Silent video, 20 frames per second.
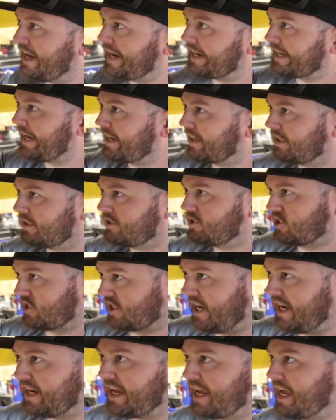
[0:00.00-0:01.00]
that guy can just
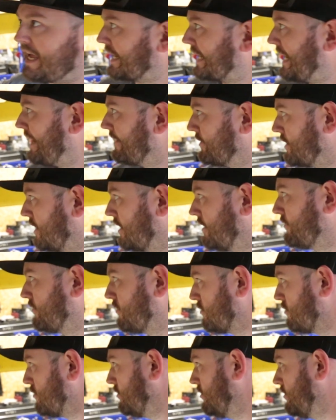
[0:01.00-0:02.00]
kind of hang out there
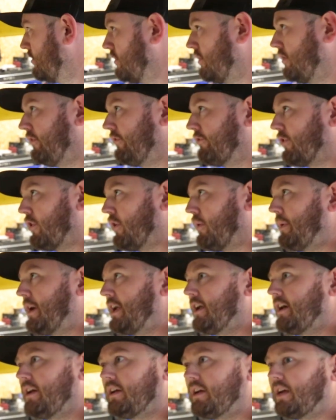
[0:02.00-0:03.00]
for a
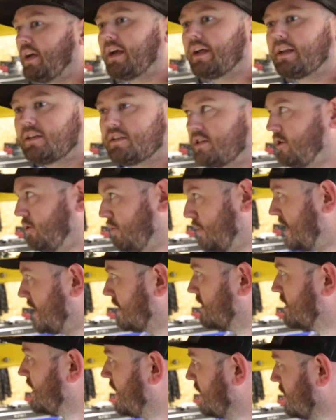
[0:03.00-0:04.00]
minute until we
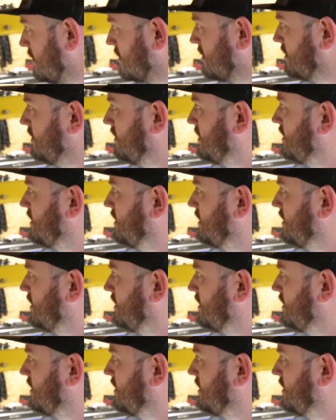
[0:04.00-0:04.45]
get the other